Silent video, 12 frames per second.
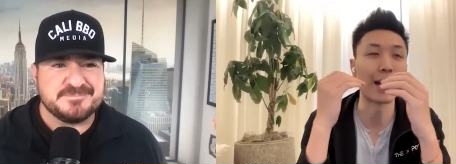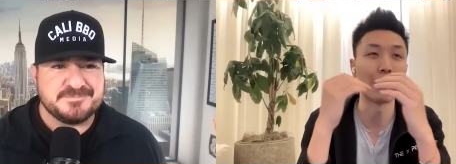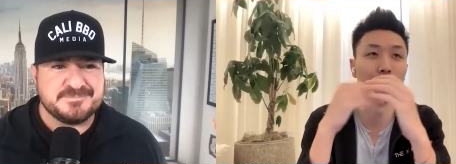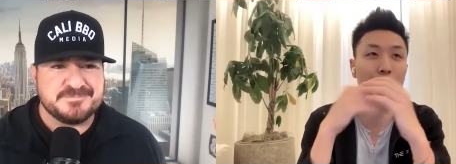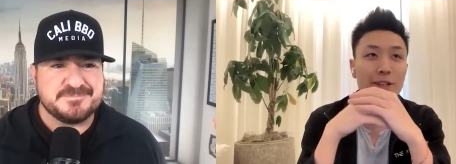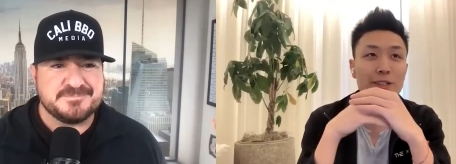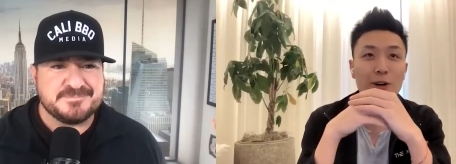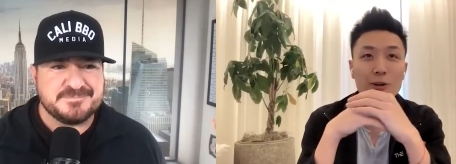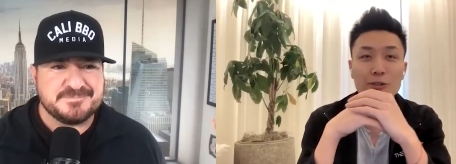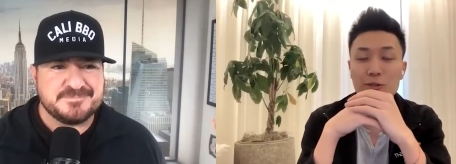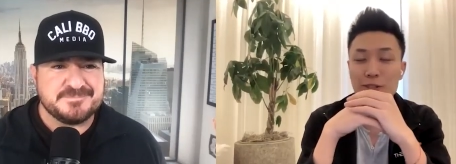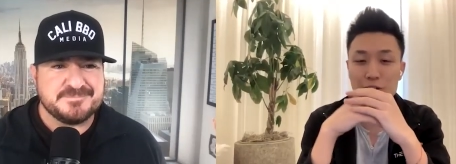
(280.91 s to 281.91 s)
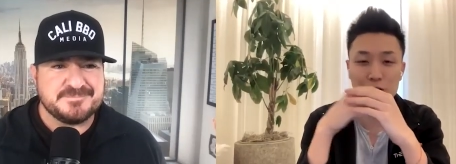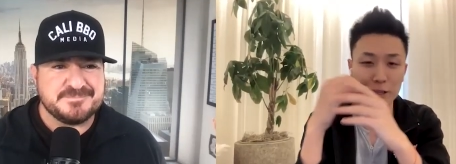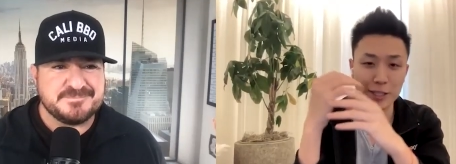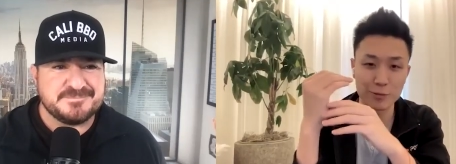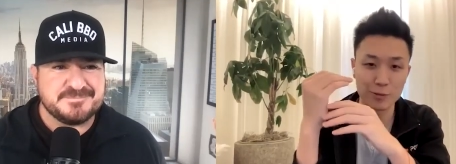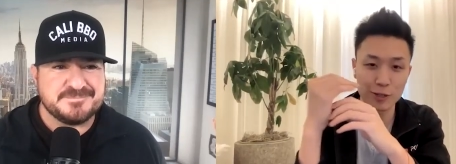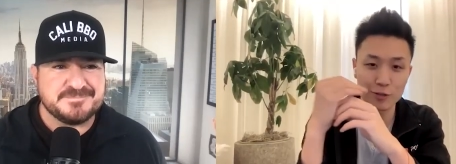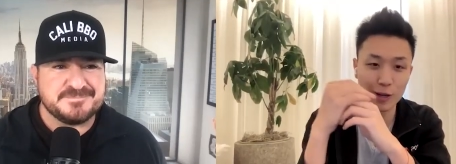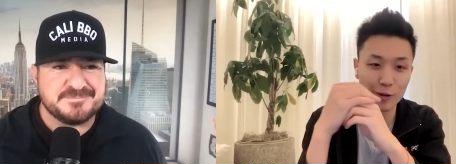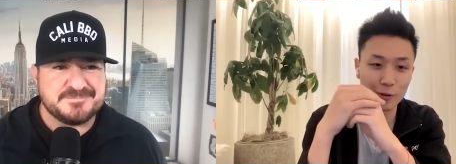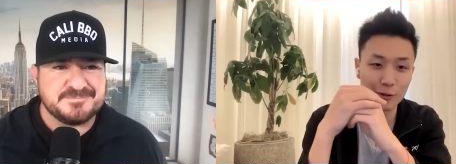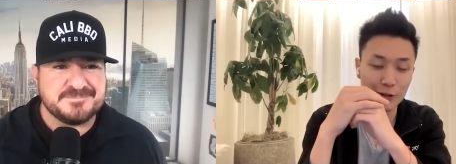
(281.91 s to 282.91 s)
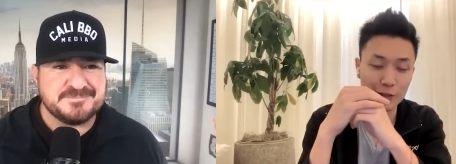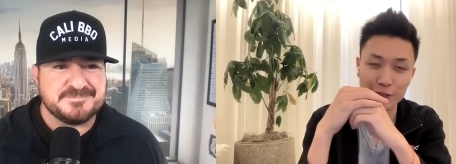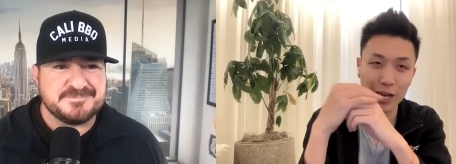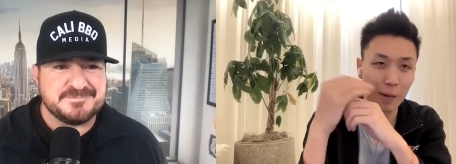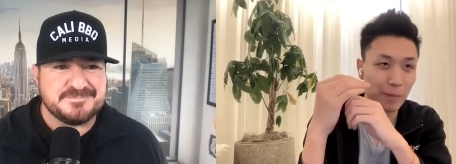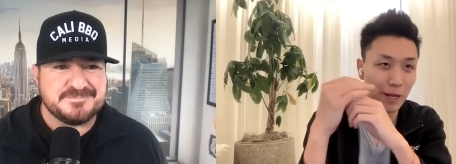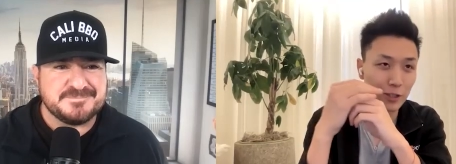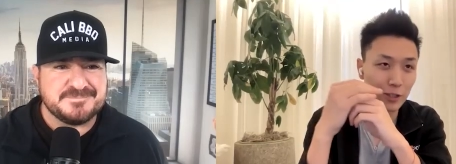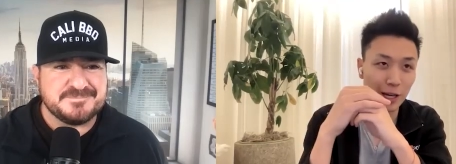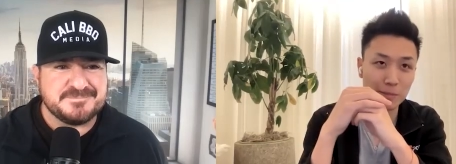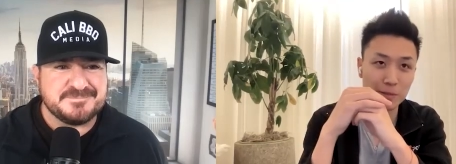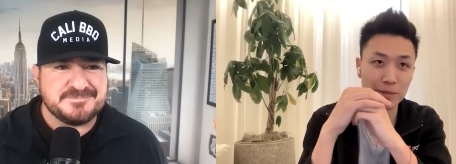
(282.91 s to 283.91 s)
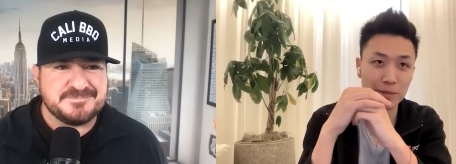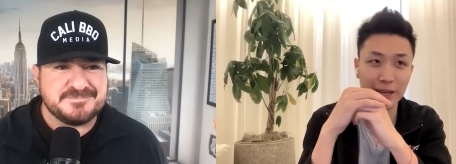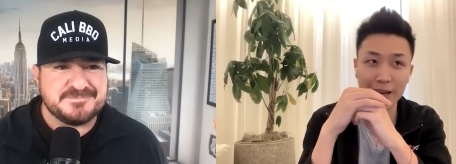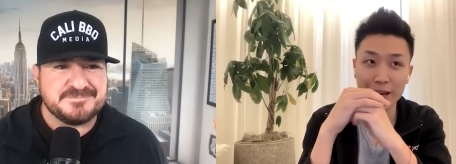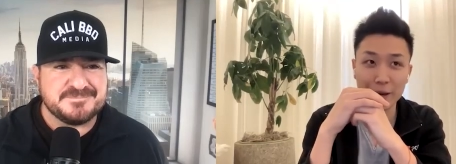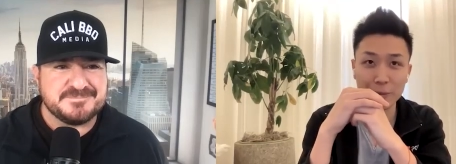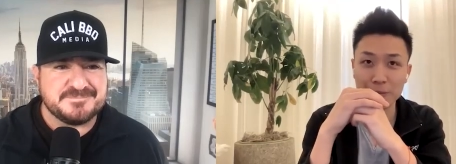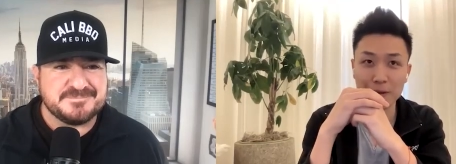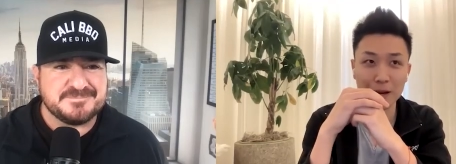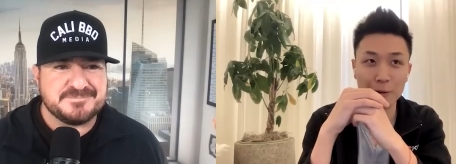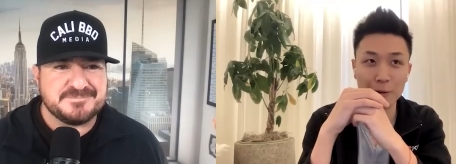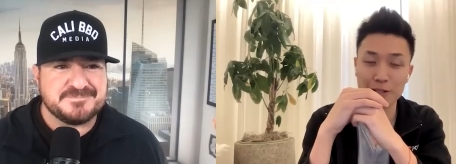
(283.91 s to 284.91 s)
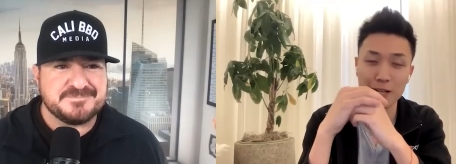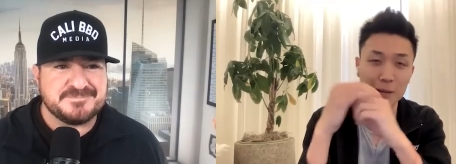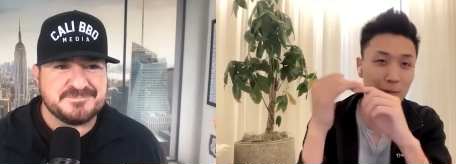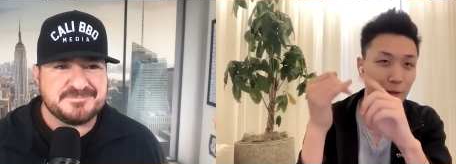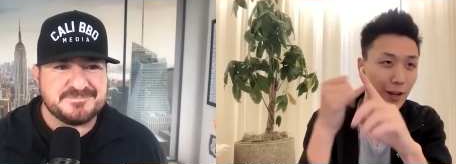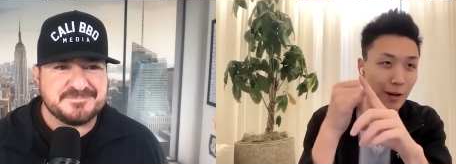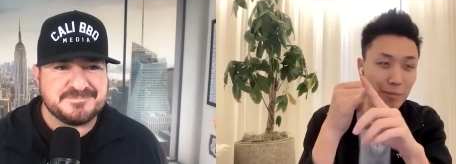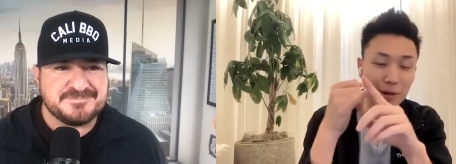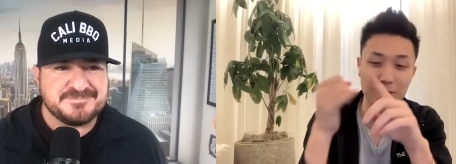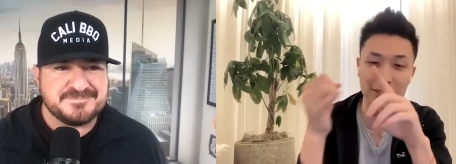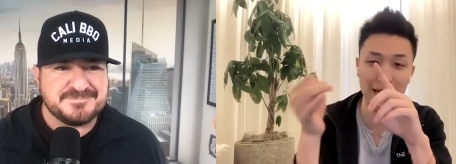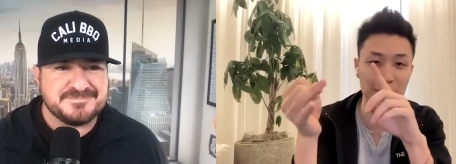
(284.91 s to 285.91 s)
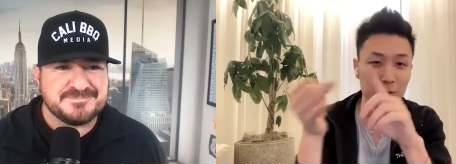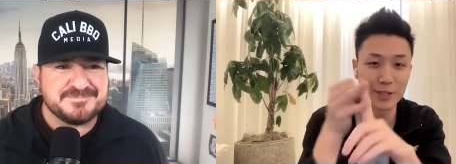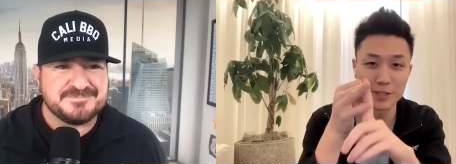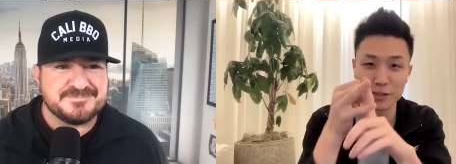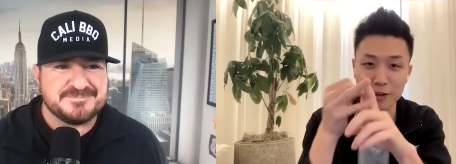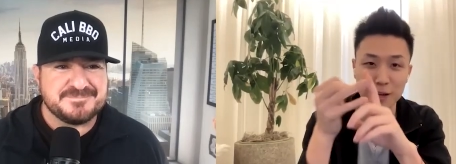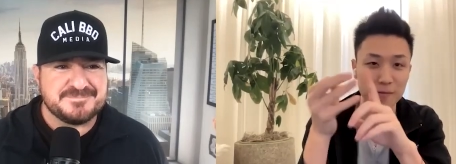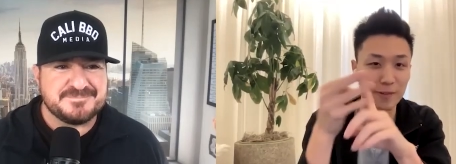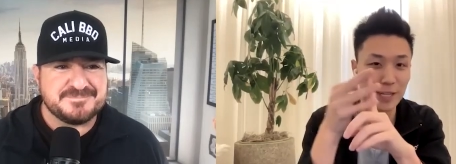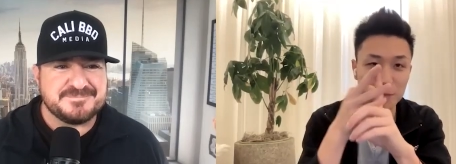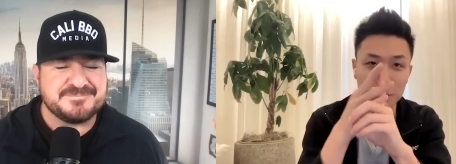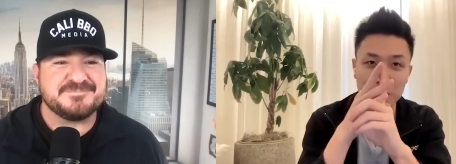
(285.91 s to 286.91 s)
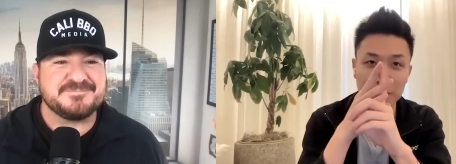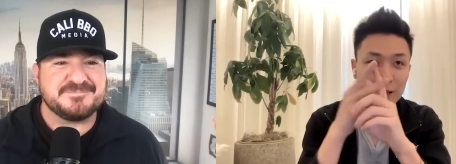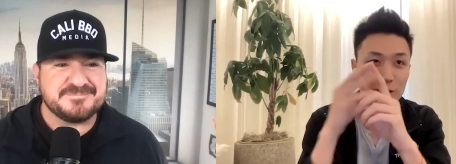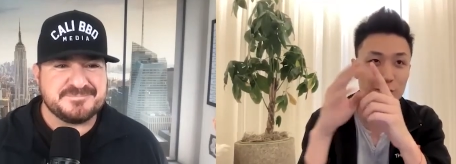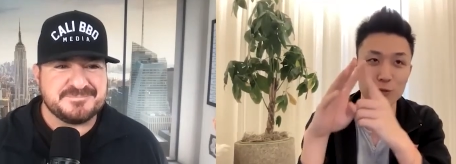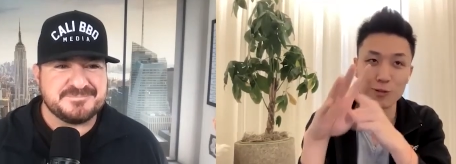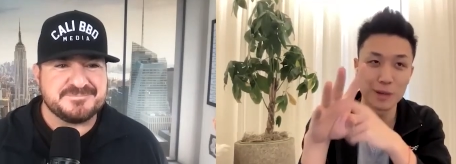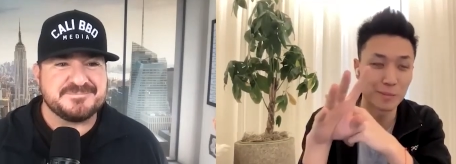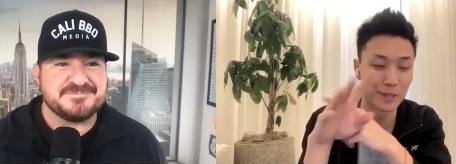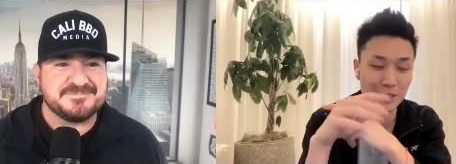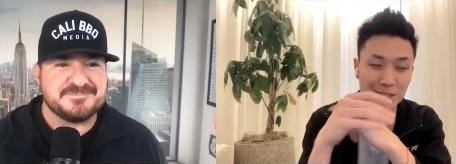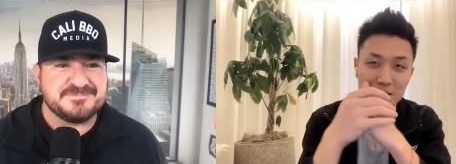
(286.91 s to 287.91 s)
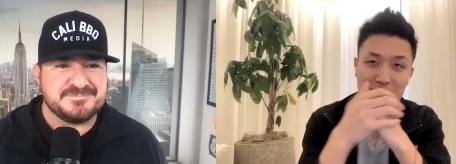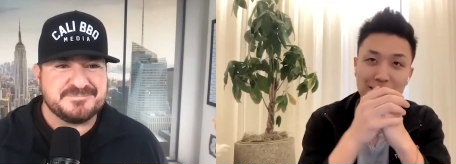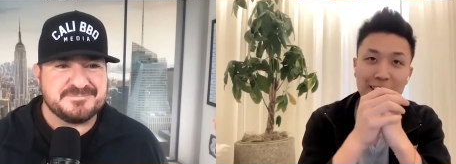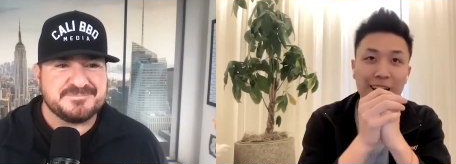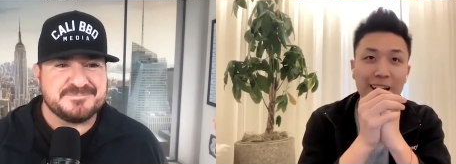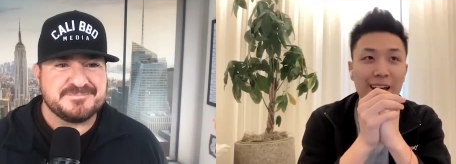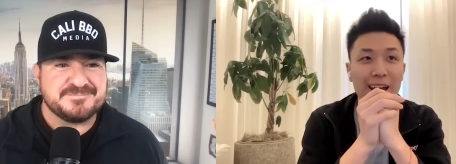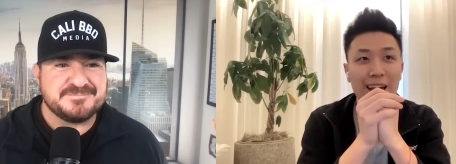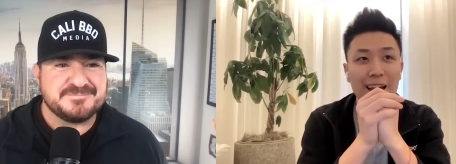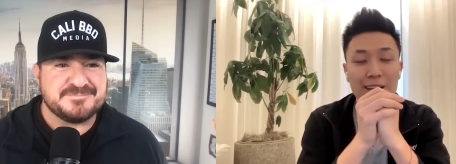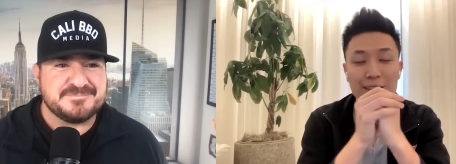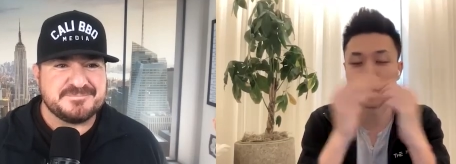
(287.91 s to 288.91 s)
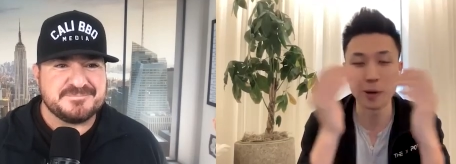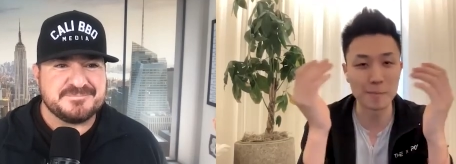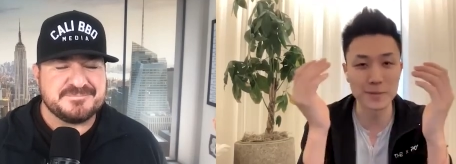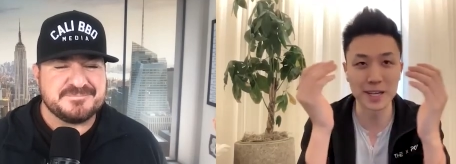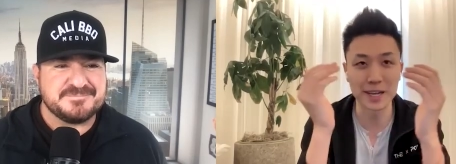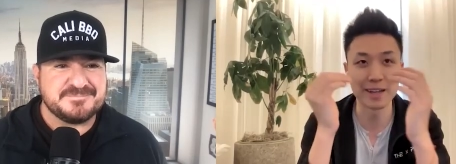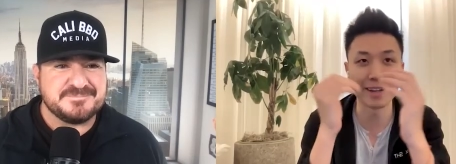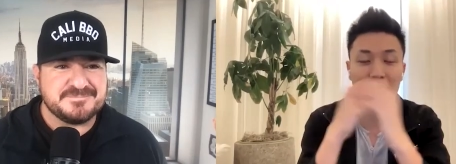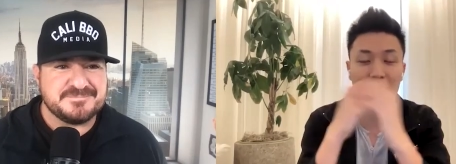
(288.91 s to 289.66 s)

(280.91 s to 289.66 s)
Speaker 1: I would go to these Chinese restaurant owners and hot pot shops and be like, hey, I will set up your Yelp. I'll set up your Instagram, Facebook page, Google My Business, and your website,